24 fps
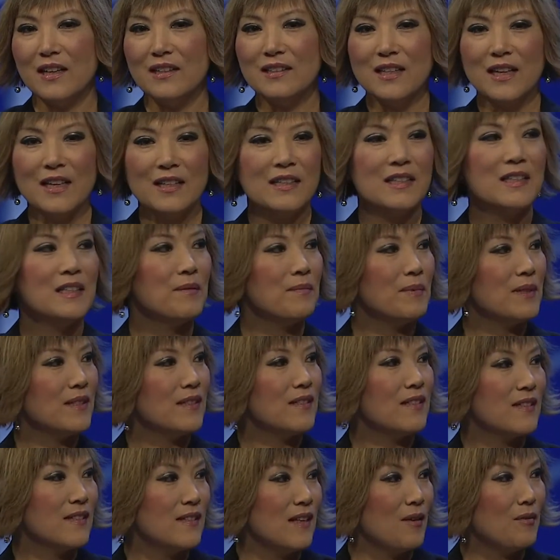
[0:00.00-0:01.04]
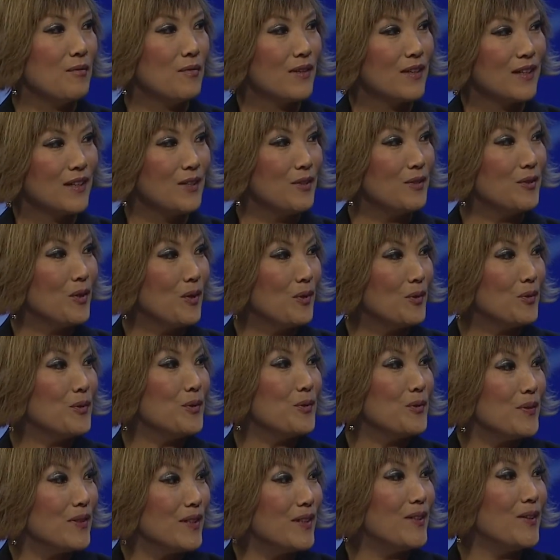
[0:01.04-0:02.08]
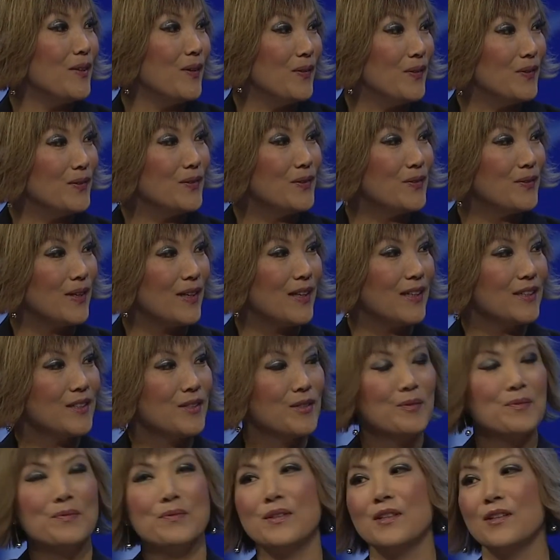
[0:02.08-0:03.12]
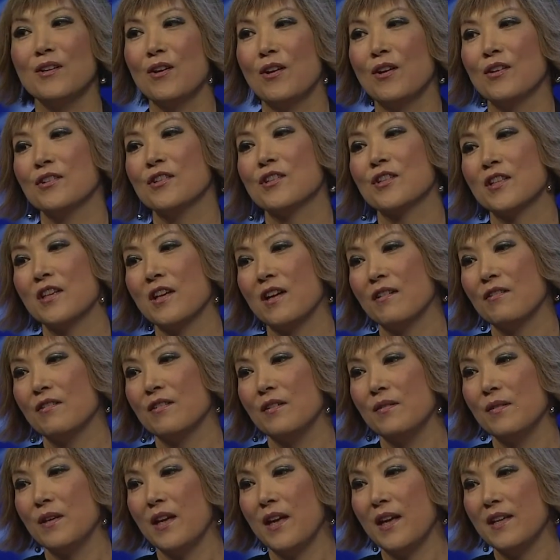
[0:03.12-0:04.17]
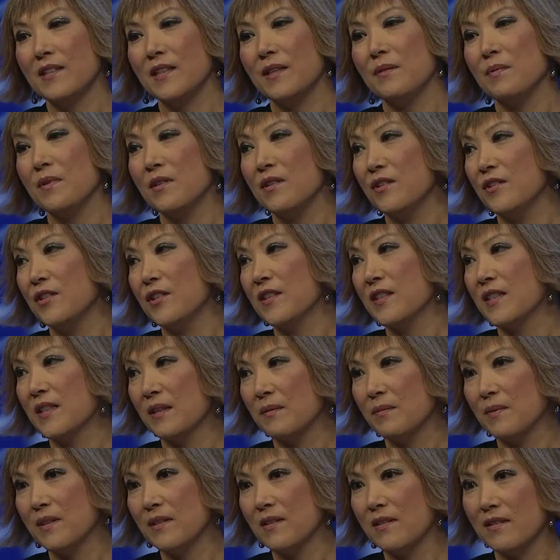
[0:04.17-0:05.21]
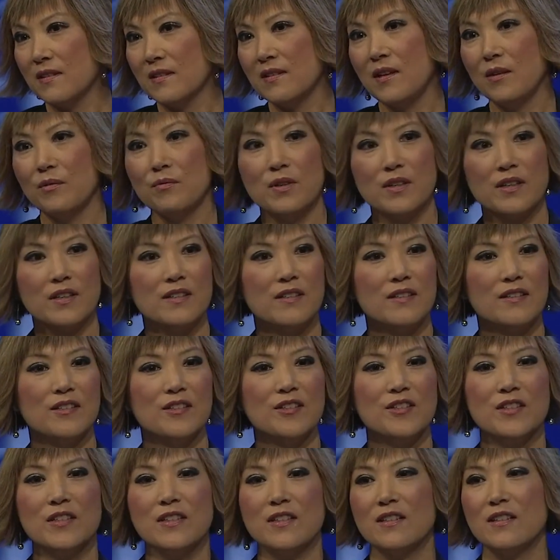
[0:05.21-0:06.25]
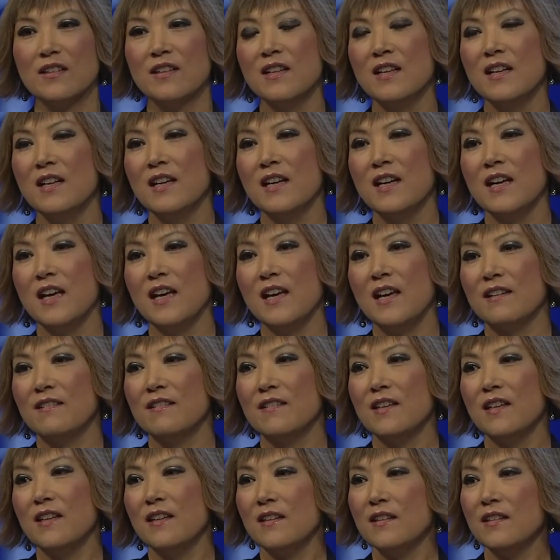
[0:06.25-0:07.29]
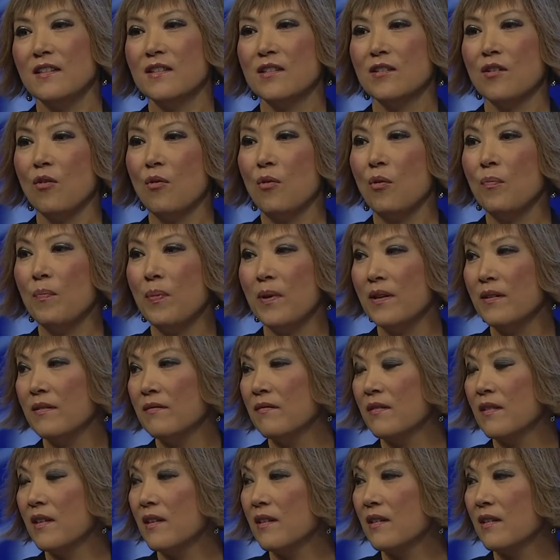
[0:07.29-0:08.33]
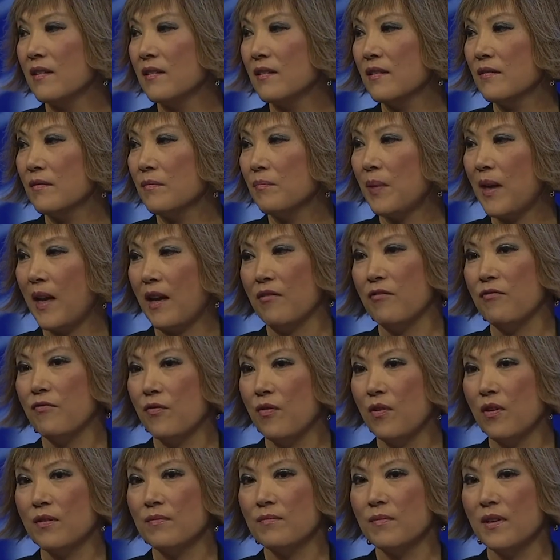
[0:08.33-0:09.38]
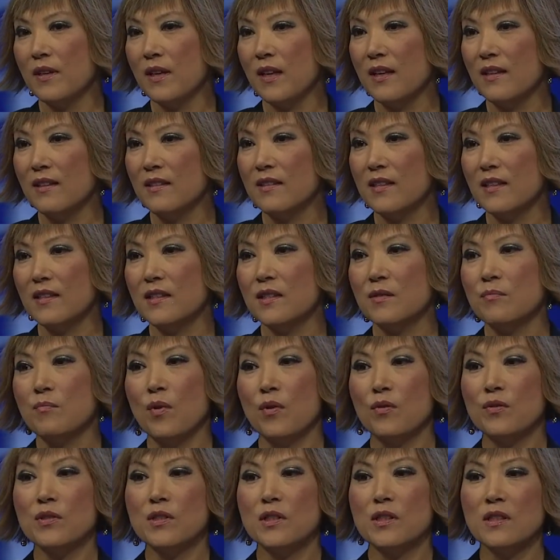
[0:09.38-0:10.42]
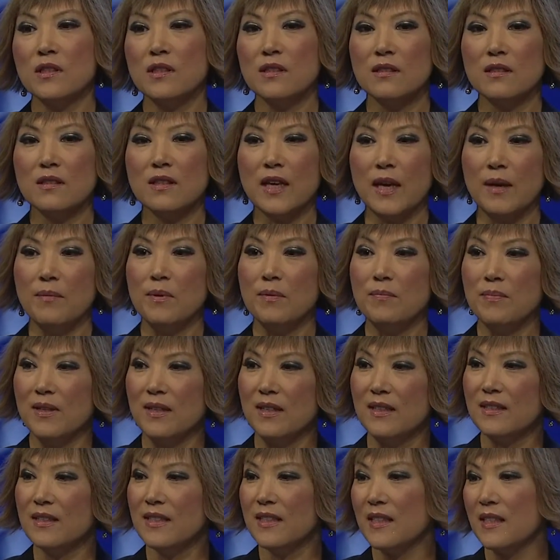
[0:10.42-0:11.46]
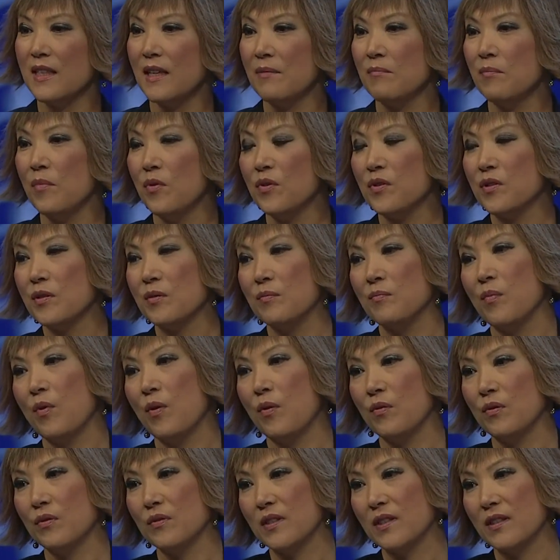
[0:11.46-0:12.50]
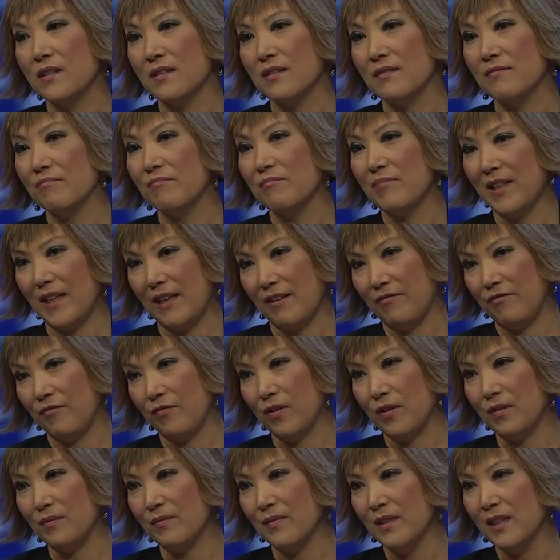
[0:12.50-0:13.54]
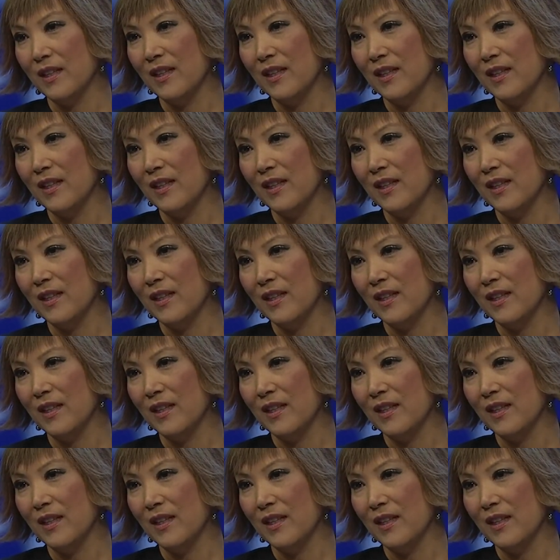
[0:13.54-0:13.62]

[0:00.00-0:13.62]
in the business network, you don't do it alone, right? So we launched our SAP Logistics Business Network this year, and it is an open platform. It's multi-capability and multi-mode platform,